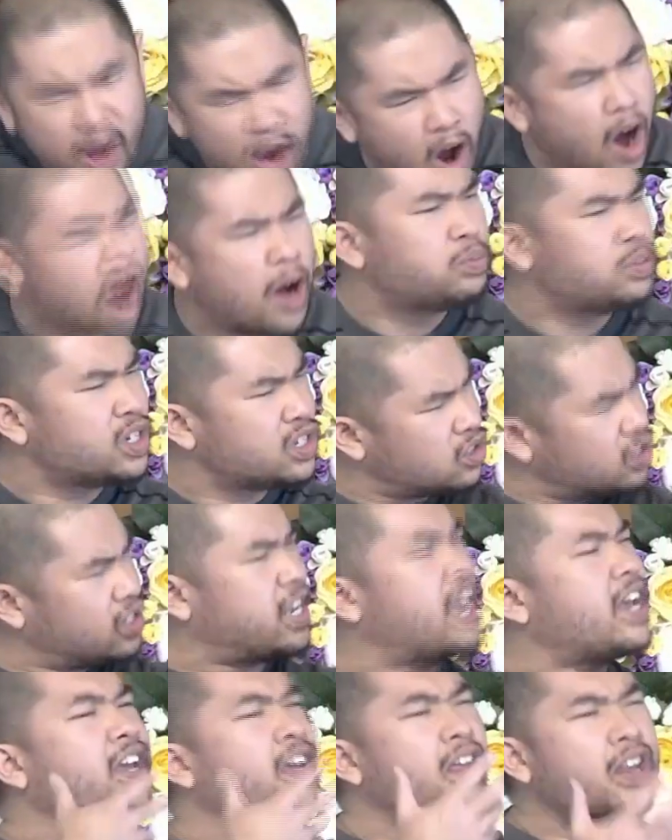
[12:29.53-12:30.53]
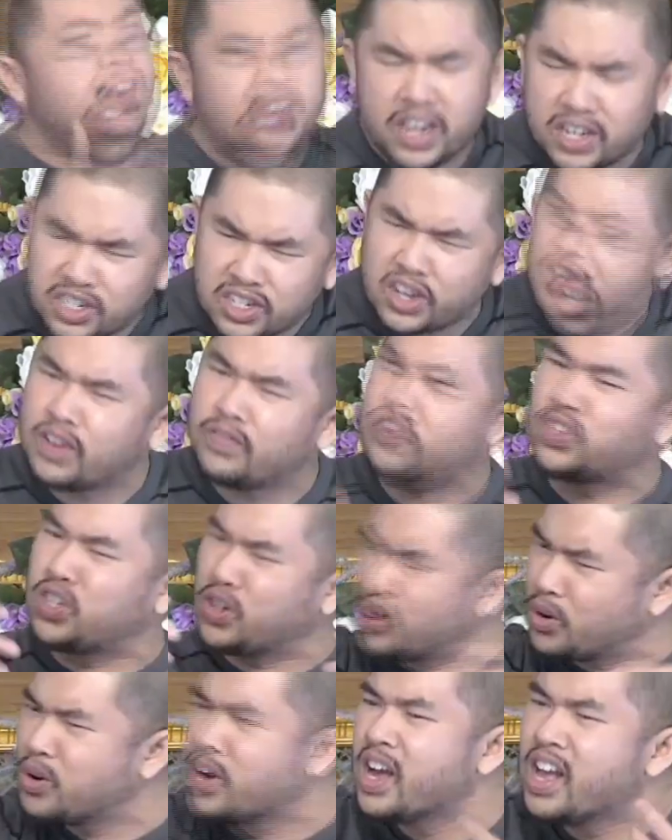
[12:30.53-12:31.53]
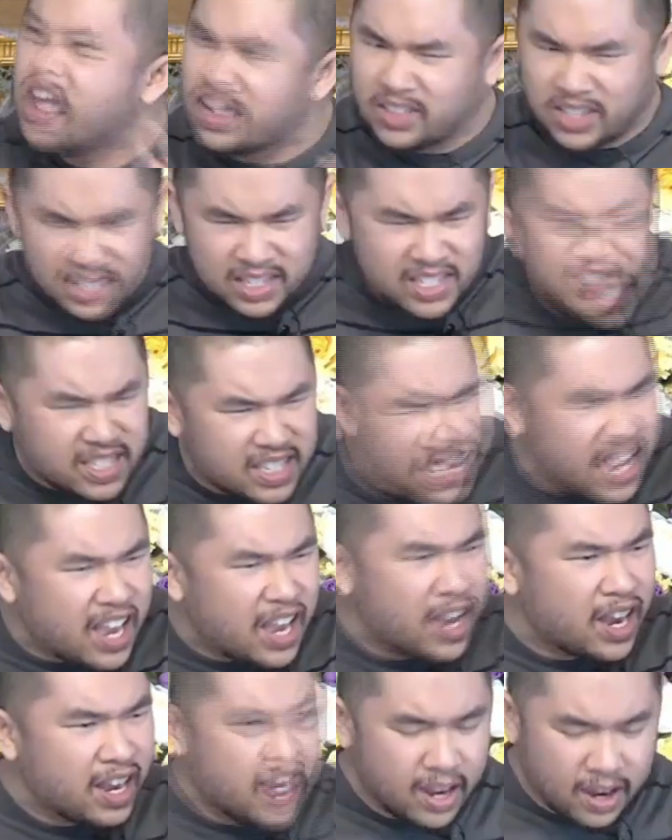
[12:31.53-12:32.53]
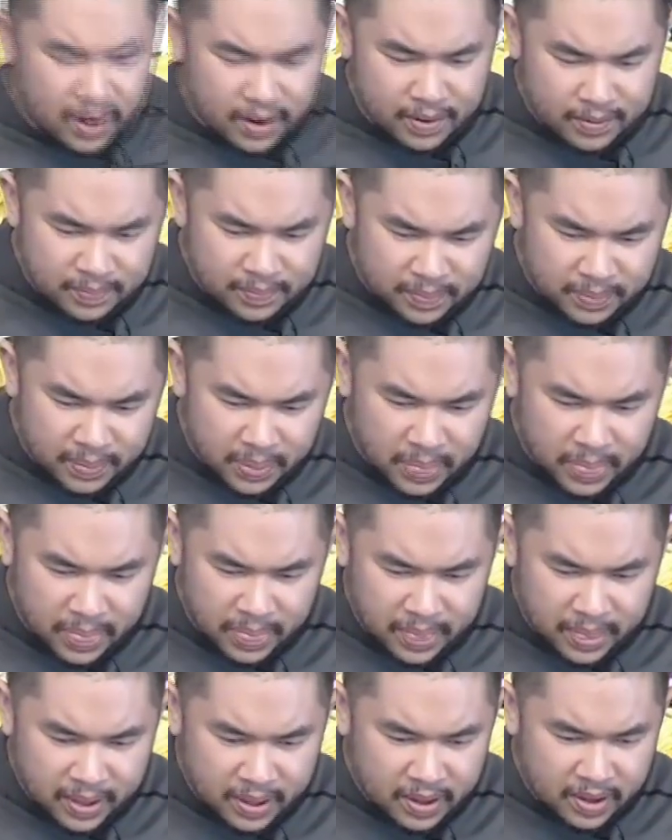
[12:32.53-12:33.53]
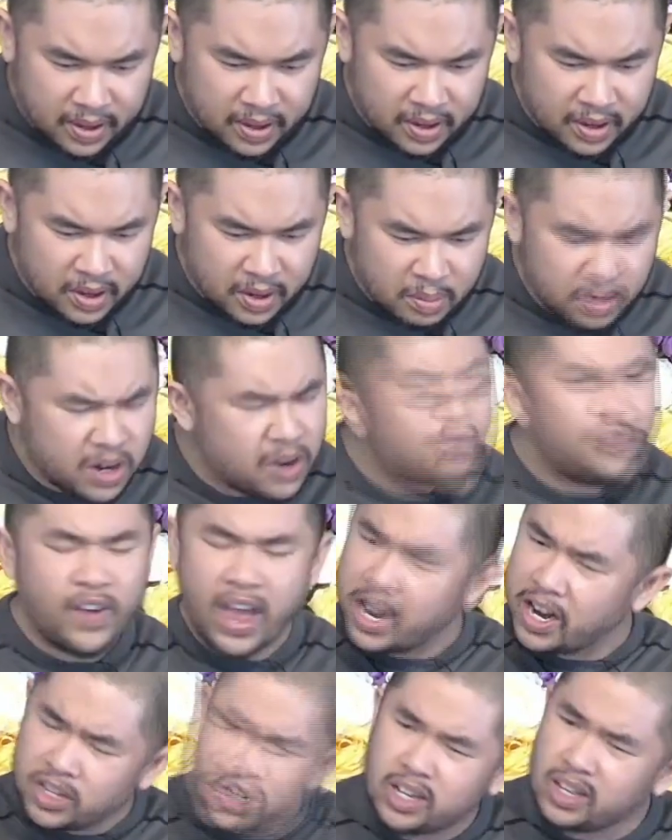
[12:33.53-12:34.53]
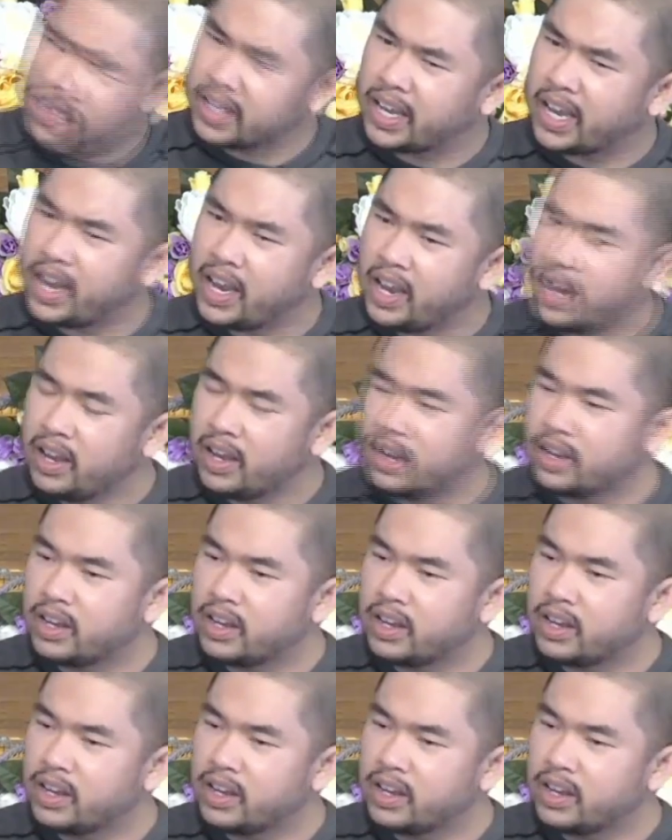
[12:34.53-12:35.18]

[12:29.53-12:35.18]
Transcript: options, to take initiative, to see. But eventually